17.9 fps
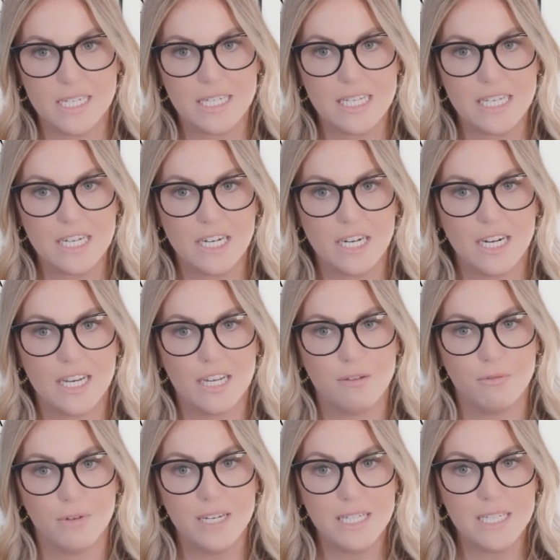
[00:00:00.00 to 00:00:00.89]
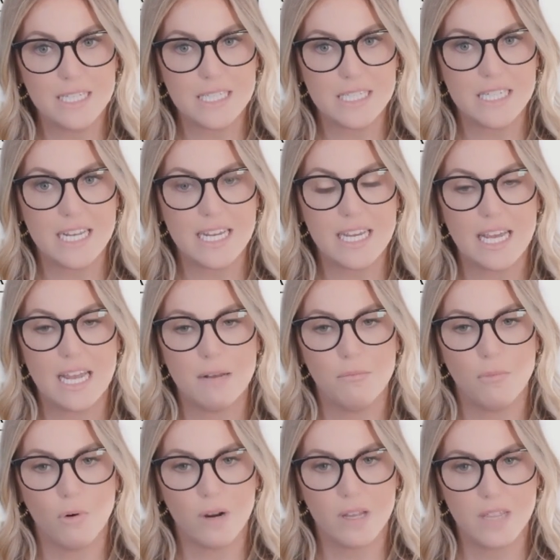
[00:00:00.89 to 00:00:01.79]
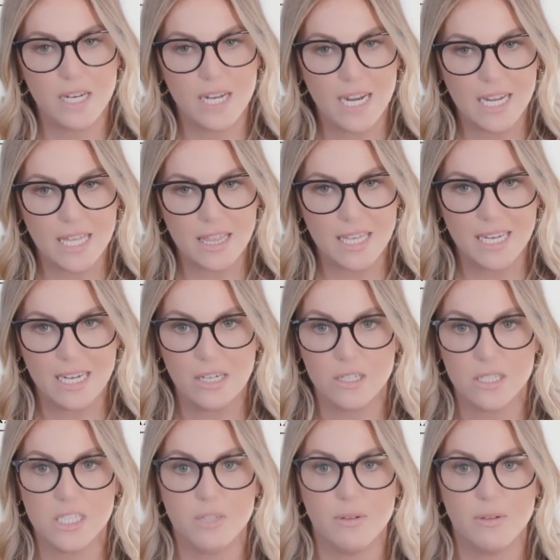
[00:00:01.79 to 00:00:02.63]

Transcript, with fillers: a year in real estate and more than anything else.